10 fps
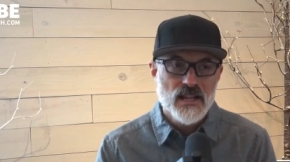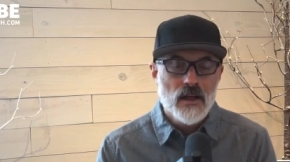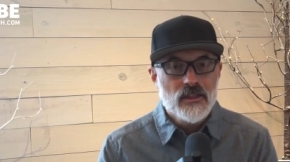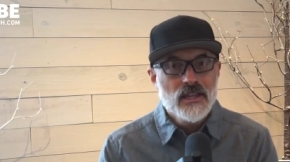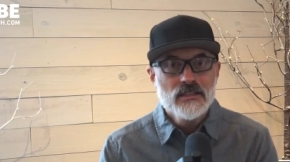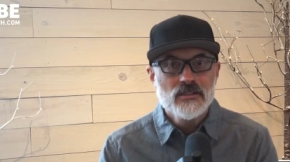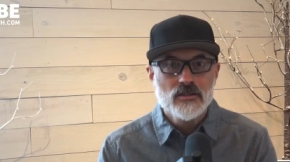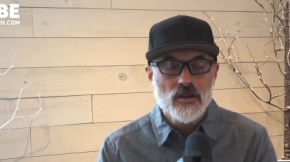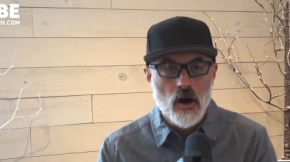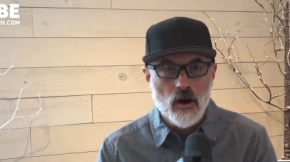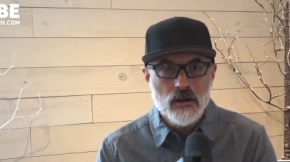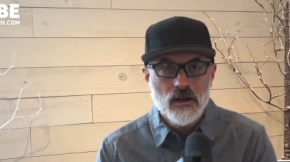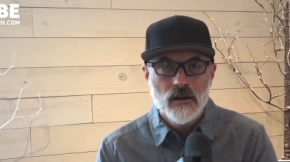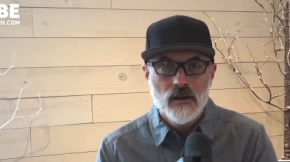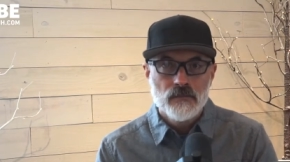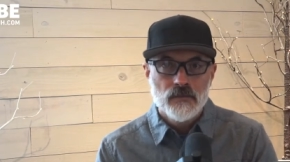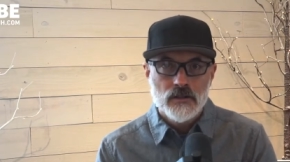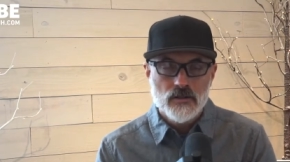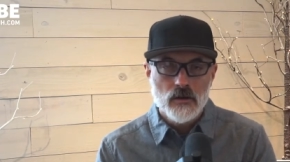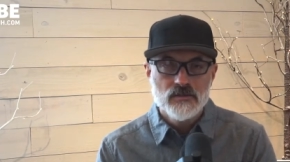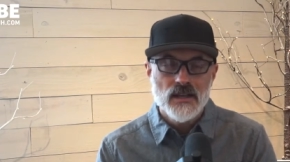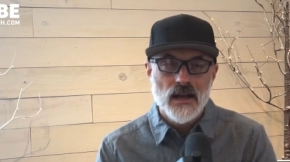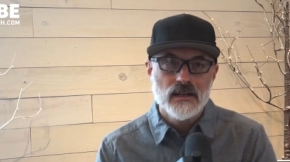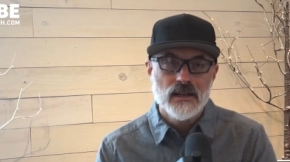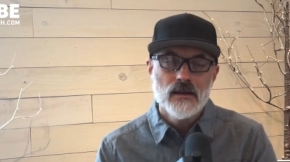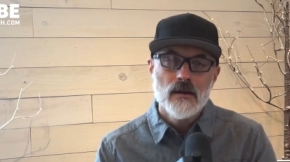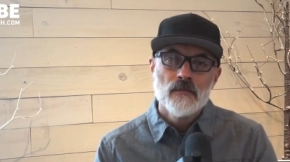Now, this song, Psalms 90,